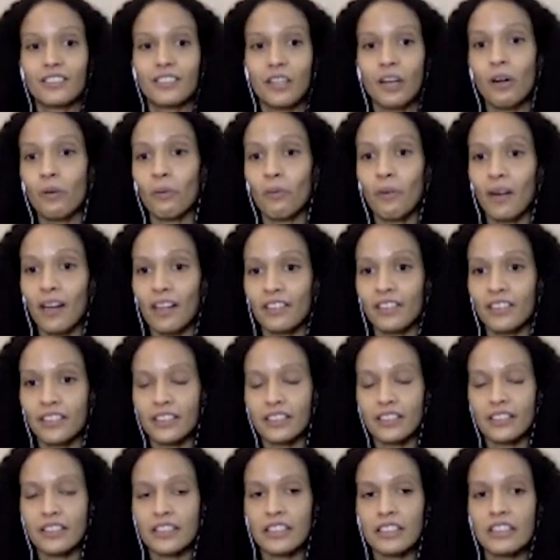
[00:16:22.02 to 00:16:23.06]
oh, wow,
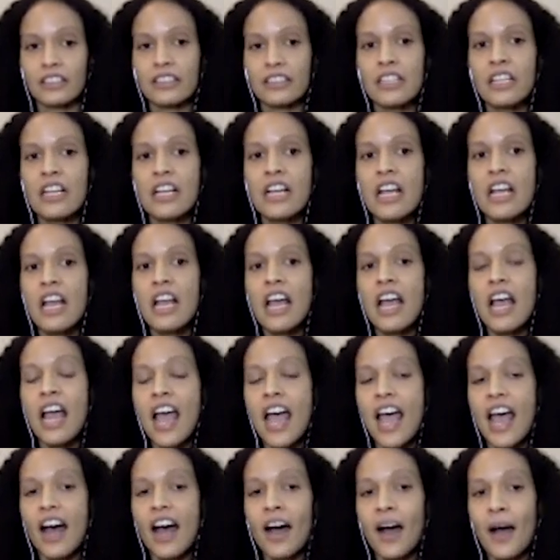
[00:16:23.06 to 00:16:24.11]
this exists.
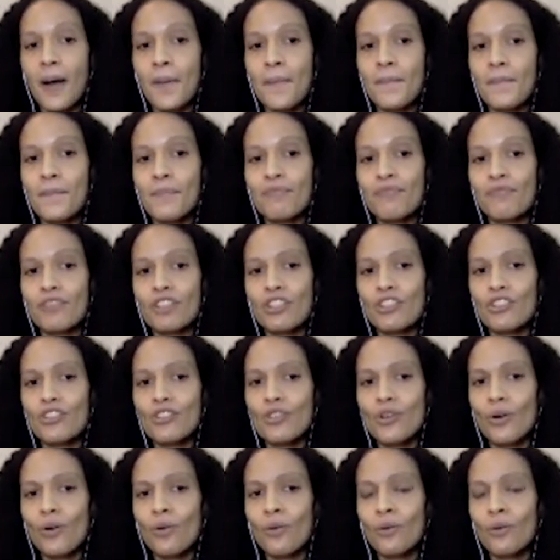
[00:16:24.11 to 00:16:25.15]

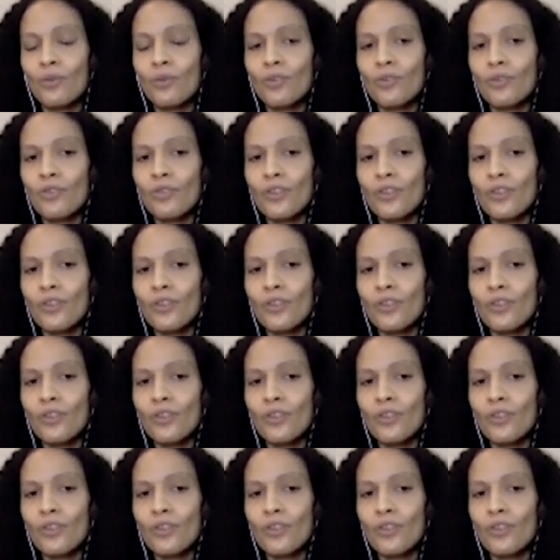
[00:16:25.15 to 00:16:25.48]
So